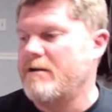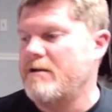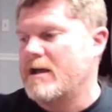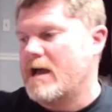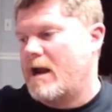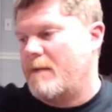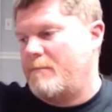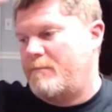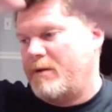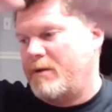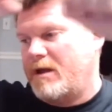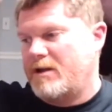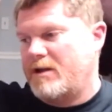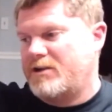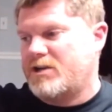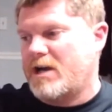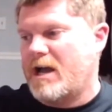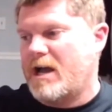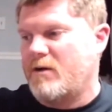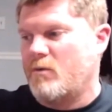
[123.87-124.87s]
You got a big
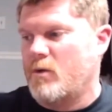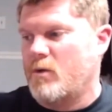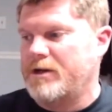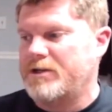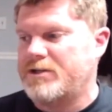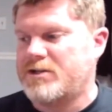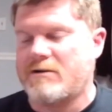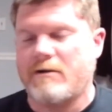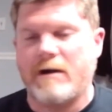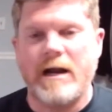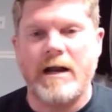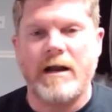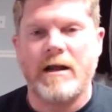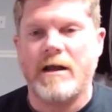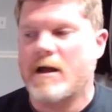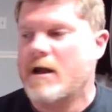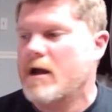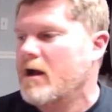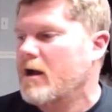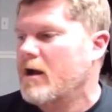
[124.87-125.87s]
giant windscreen
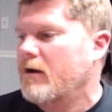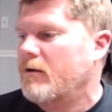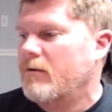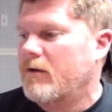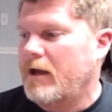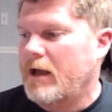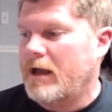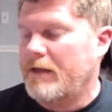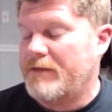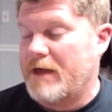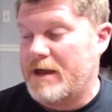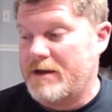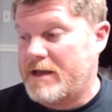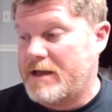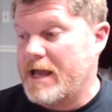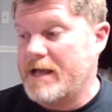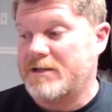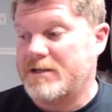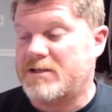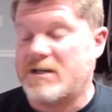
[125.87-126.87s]
well, that you
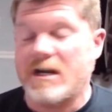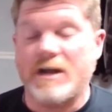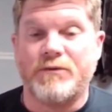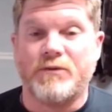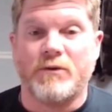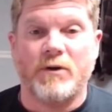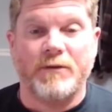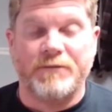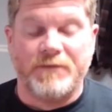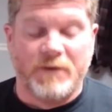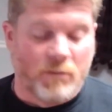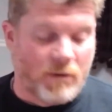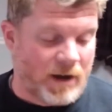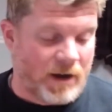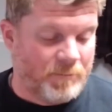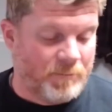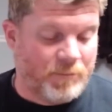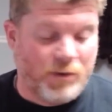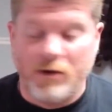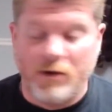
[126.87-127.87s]
can't see through if you're
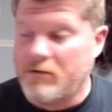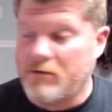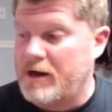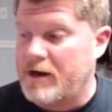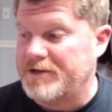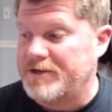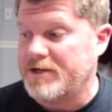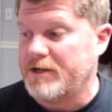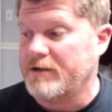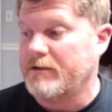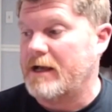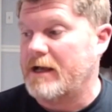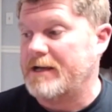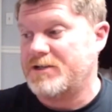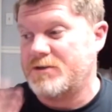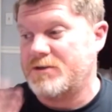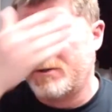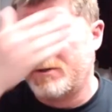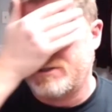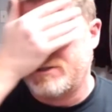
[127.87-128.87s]
wearing polarized
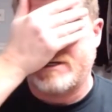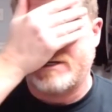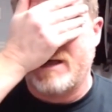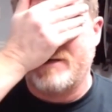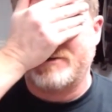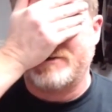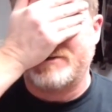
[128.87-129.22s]
sunglasses, which is another